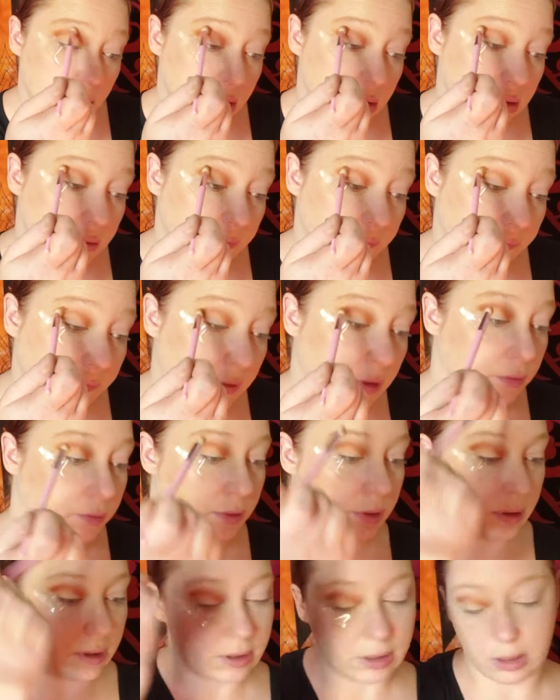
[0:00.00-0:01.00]

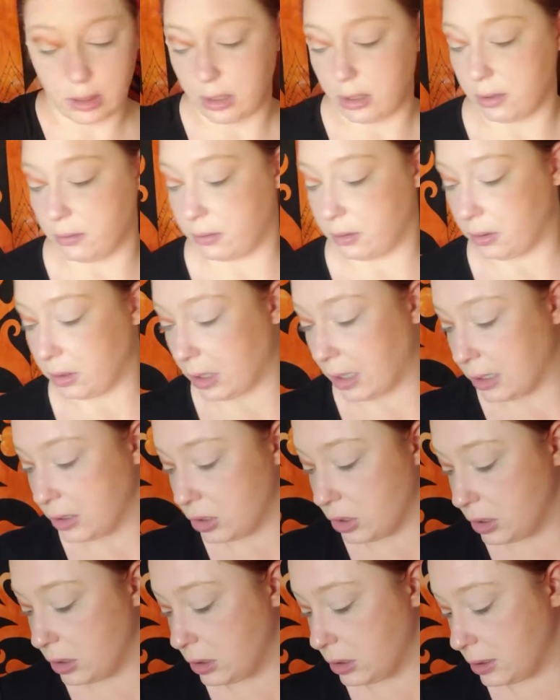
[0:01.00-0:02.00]
diffuse the outer
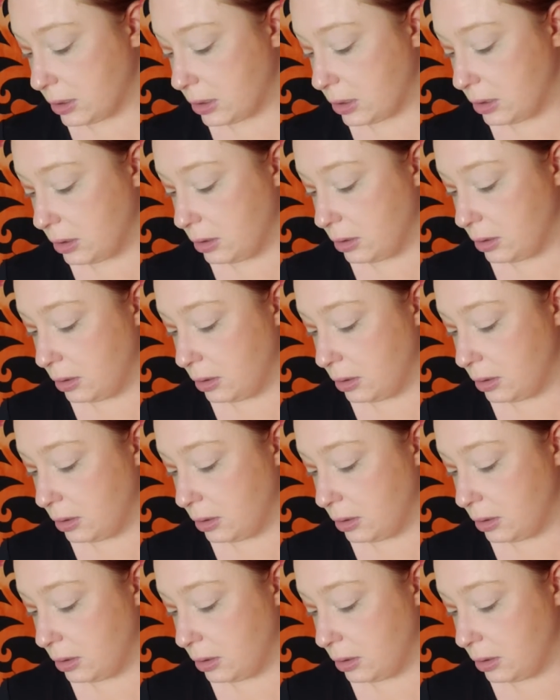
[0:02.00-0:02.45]
edges